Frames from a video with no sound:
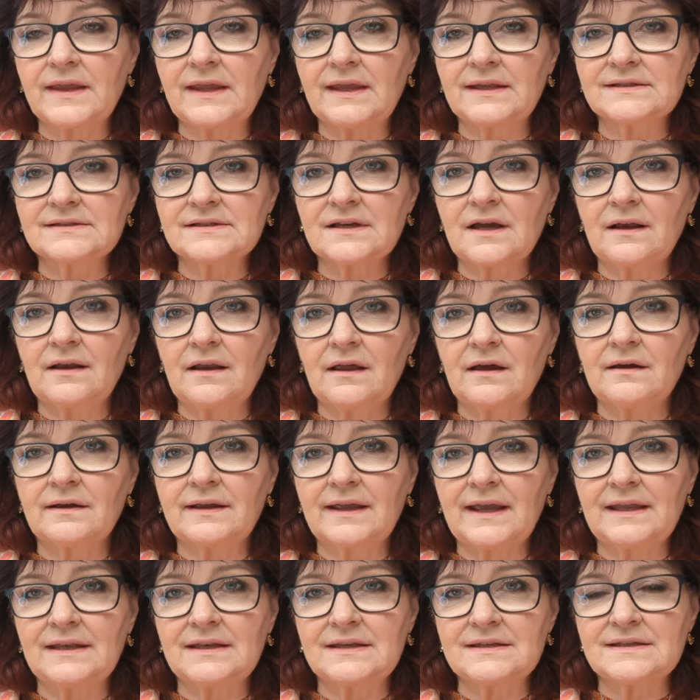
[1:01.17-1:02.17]
the Style Arc
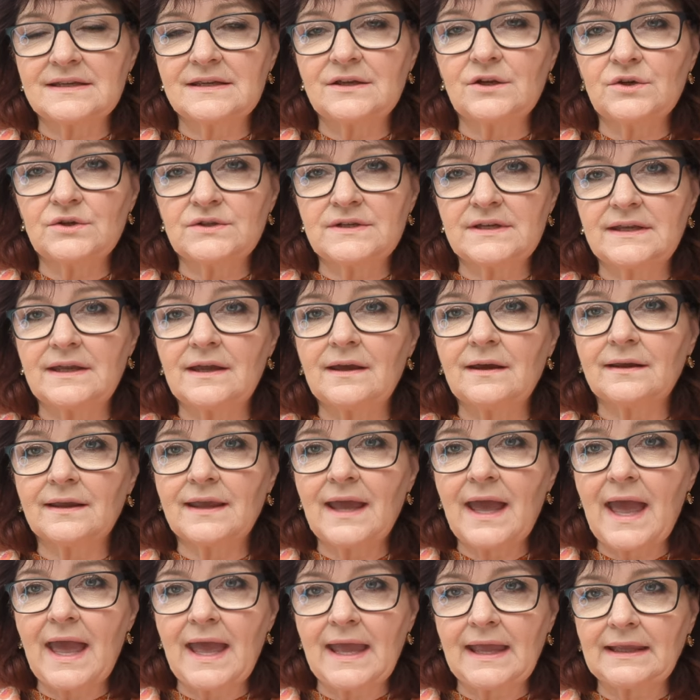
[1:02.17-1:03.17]
Kennedy hoodie
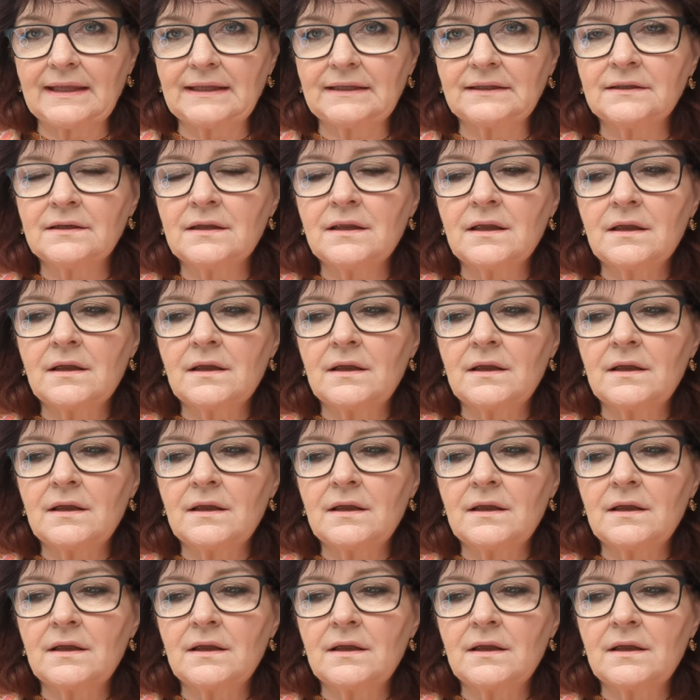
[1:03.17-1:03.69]
again,